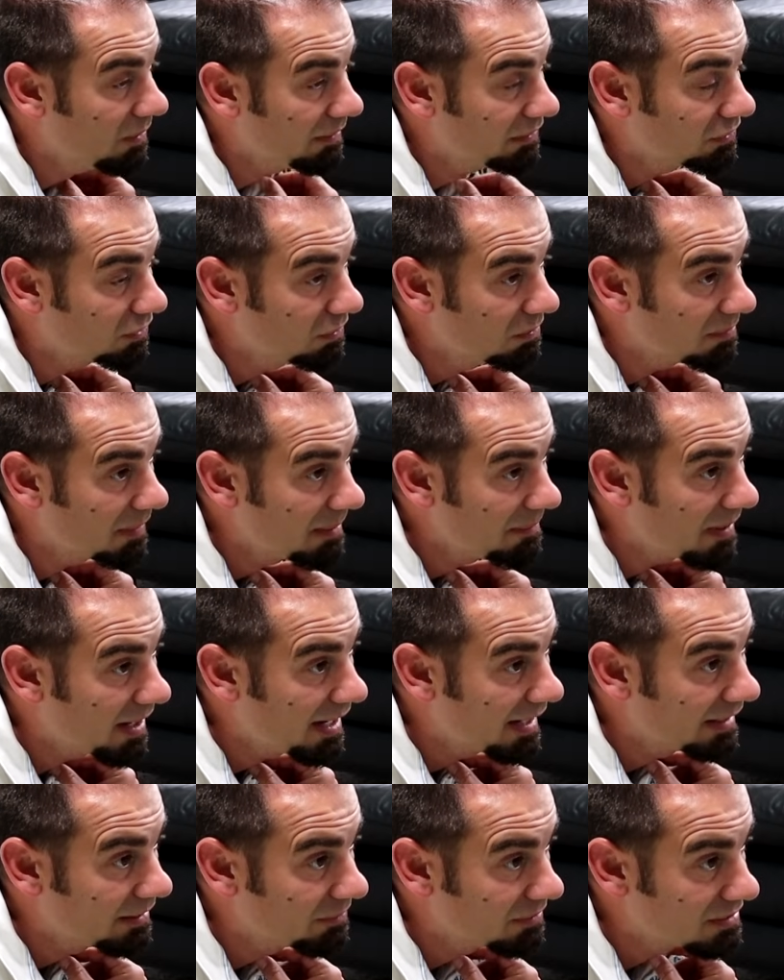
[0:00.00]
going through my
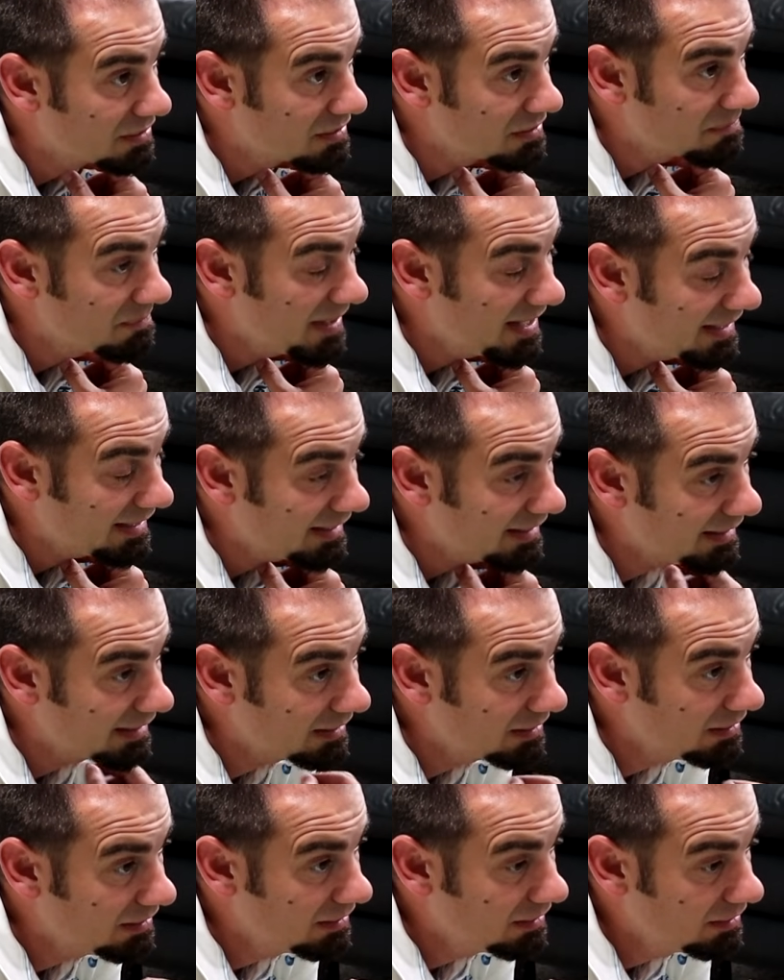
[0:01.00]
mind, which is making
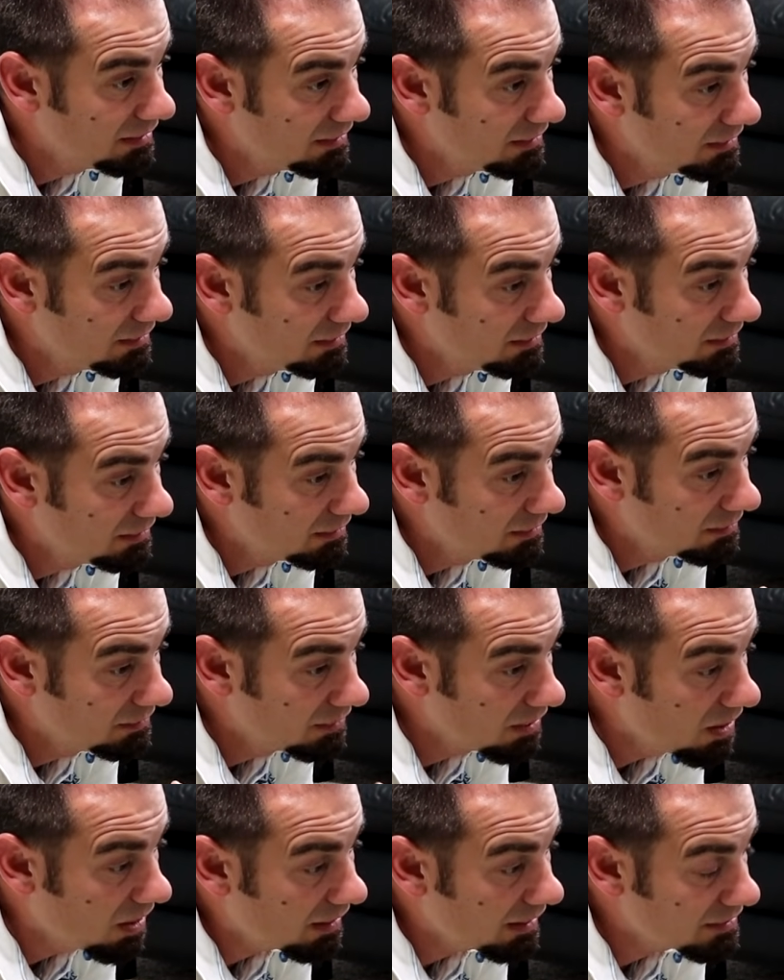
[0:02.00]
it
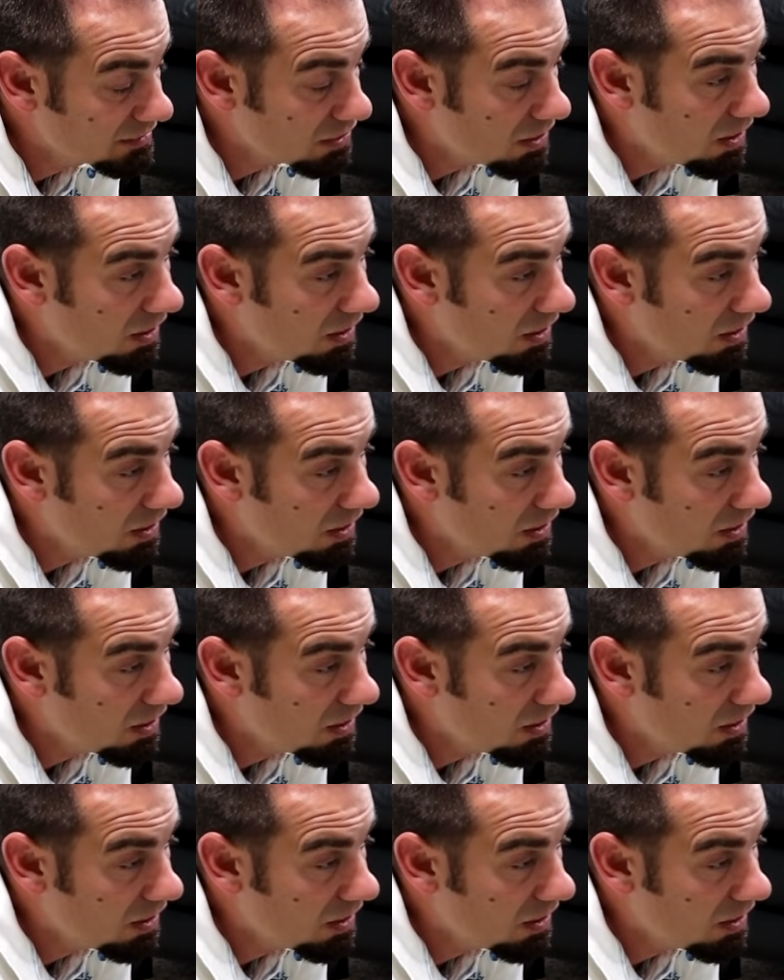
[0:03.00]
not as